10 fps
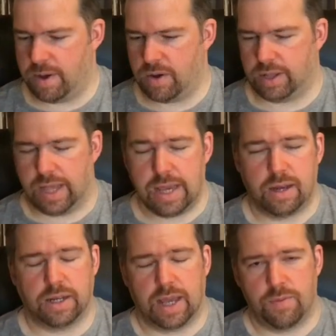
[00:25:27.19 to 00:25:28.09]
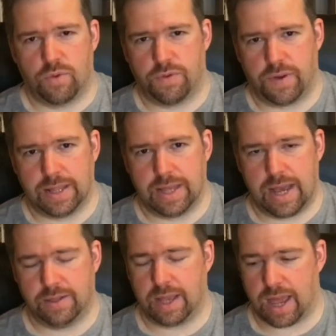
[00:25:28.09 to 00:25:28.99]
amount of light gun games was
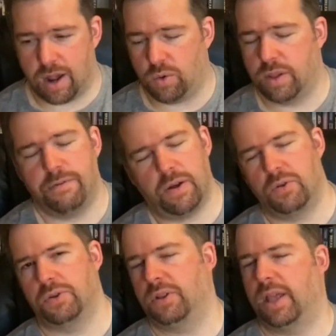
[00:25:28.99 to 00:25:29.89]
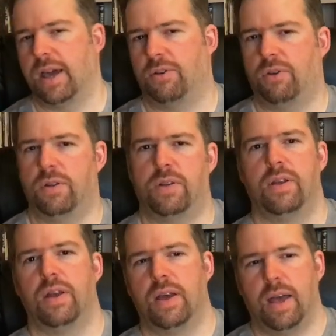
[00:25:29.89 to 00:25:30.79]
fantastic. And I only found out later on,
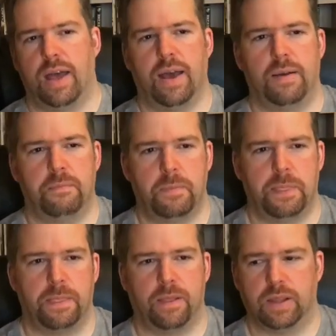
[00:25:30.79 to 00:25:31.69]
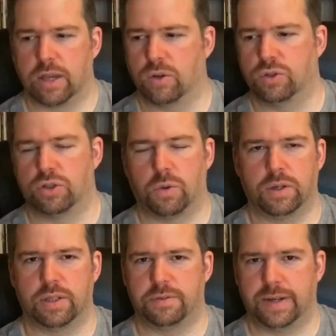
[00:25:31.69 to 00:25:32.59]
like Ghost
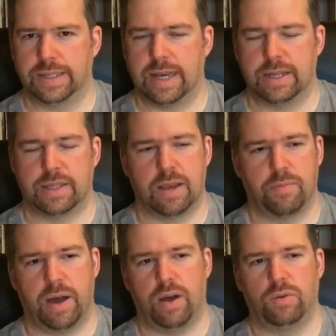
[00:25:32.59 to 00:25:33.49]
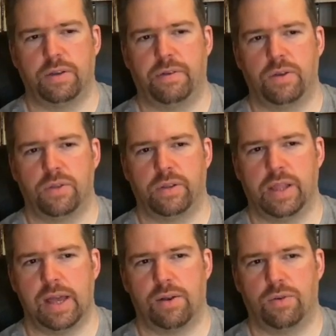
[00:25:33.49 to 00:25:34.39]
Squad is fantastic, but I only found
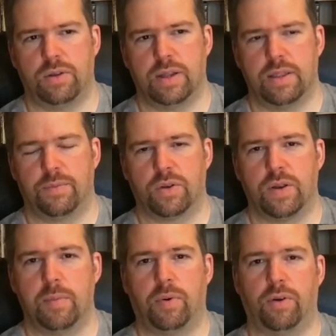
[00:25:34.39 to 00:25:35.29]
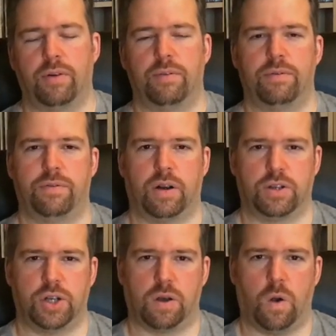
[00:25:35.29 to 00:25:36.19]
out later on that they were going to port
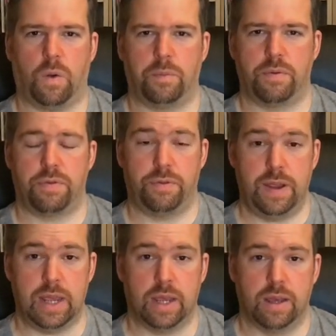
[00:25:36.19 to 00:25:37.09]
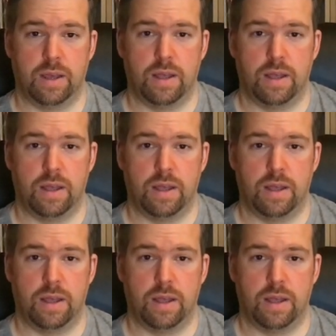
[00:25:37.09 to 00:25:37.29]
Virtua Cop 3